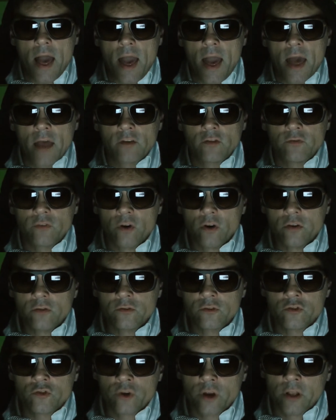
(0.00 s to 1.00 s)
As far
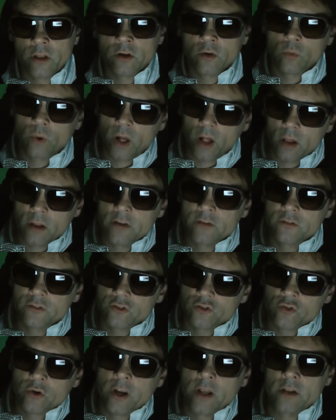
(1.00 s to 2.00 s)
as the trailer, well, it's
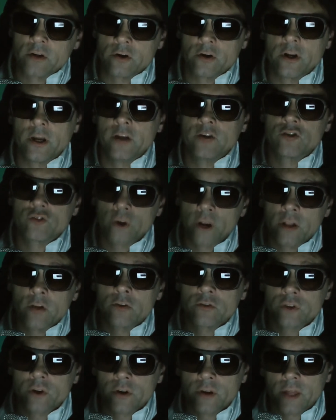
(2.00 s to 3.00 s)
a trailer, and
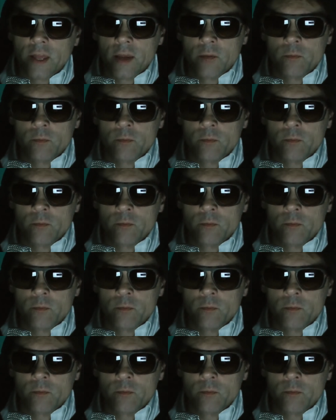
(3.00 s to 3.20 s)
trailers aren't